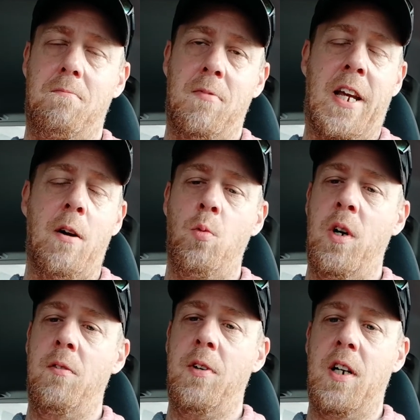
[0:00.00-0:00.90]
get
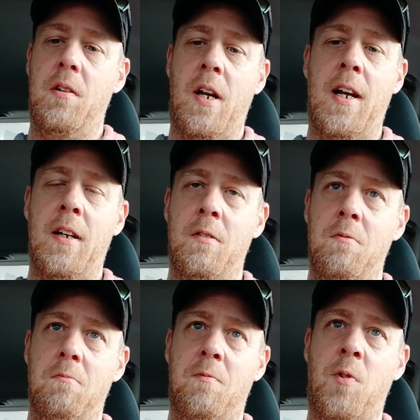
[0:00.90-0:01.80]
rid of it
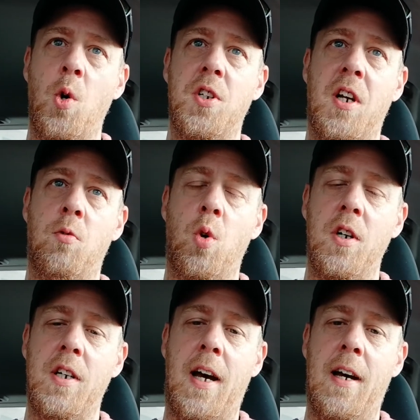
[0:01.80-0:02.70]
and force
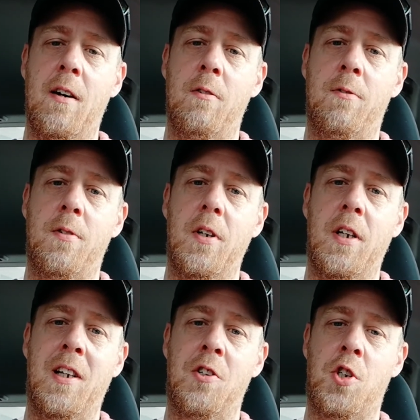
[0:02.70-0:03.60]
everyone to have
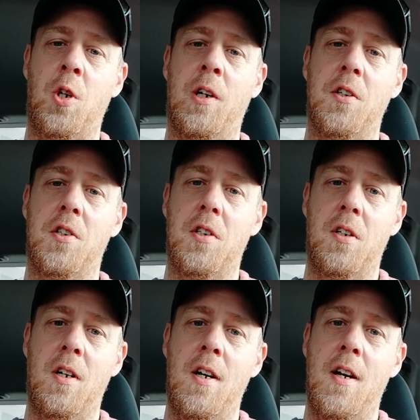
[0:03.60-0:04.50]
insurance.
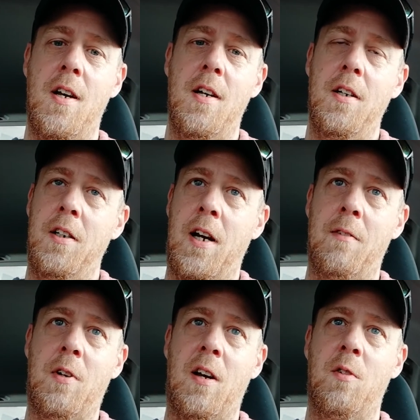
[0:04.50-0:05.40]
You have
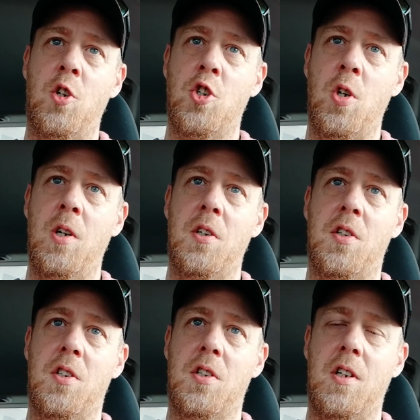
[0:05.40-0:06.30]
to have
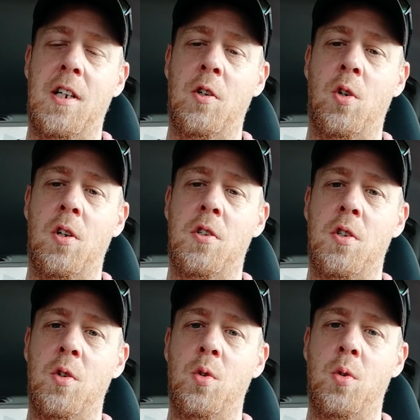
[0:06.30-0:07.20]
insurance in order
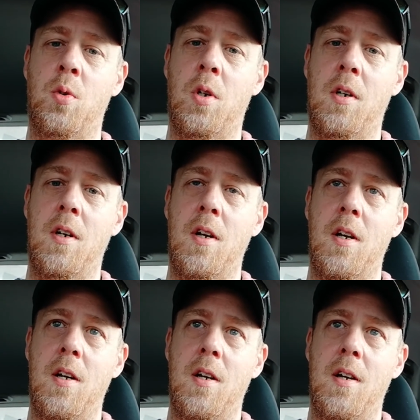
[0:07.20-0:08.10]
to
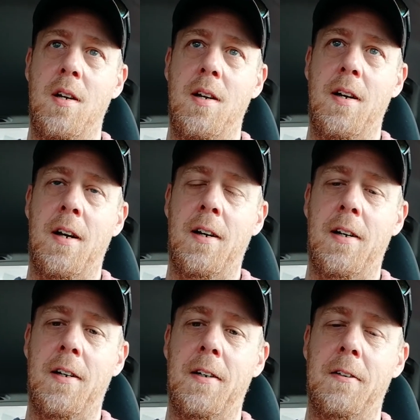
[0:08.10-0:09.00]

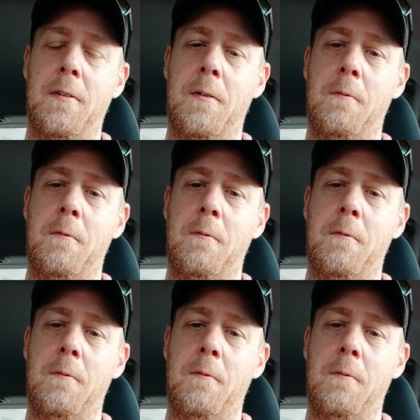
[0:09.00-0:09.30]
uh,